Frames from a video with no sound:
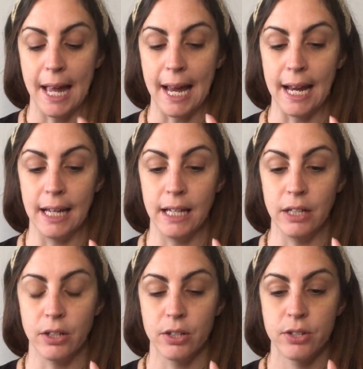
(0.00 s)

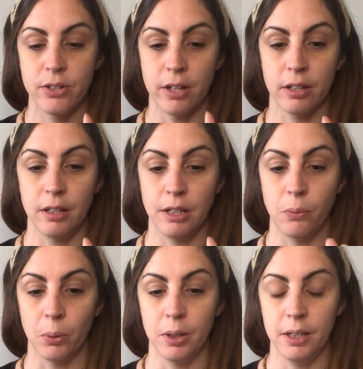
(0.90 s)
and suddenly
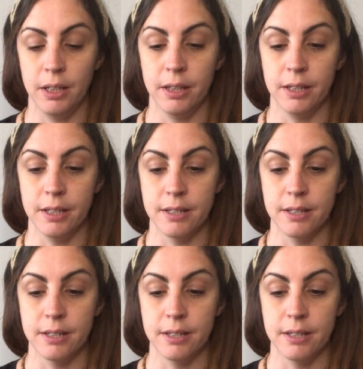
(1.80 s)
we're in